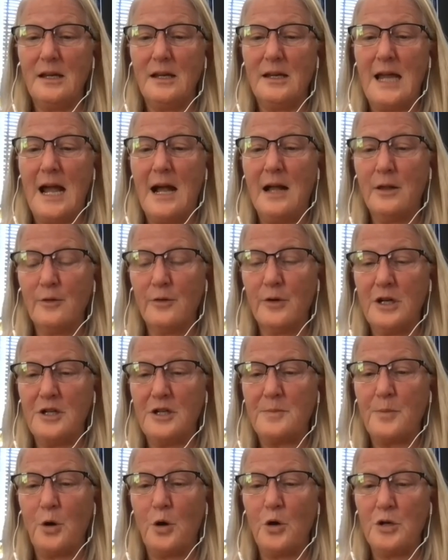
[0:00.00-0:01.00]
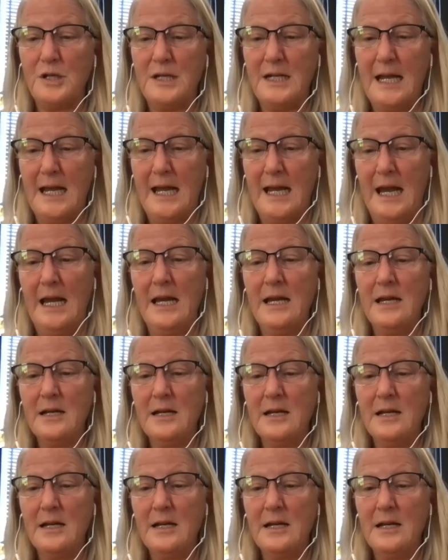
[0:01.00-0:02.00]
calories per day
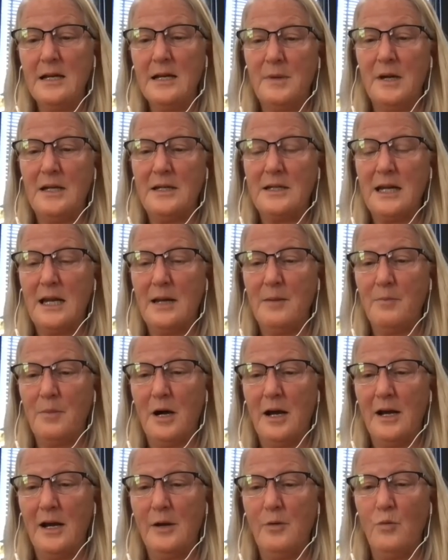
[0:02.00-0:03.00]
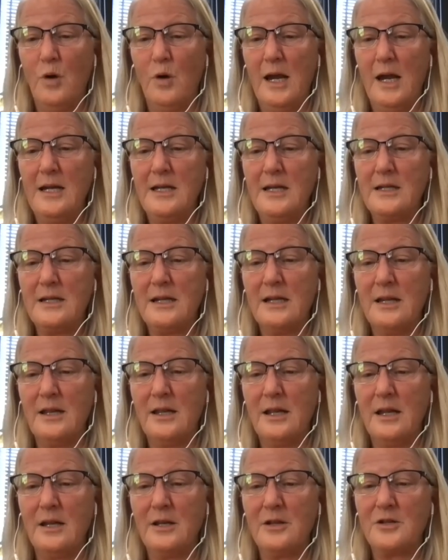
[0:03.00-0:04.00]
to maintain body weight. And
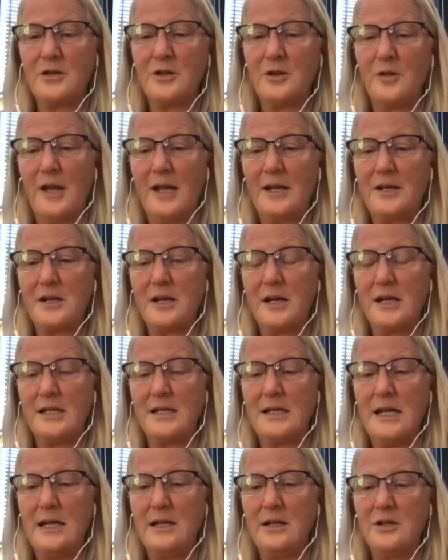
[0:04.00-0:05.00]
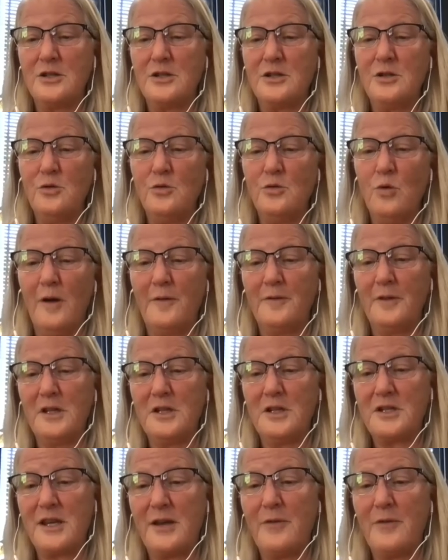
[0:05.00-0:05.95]
then so that's going to take us to roughly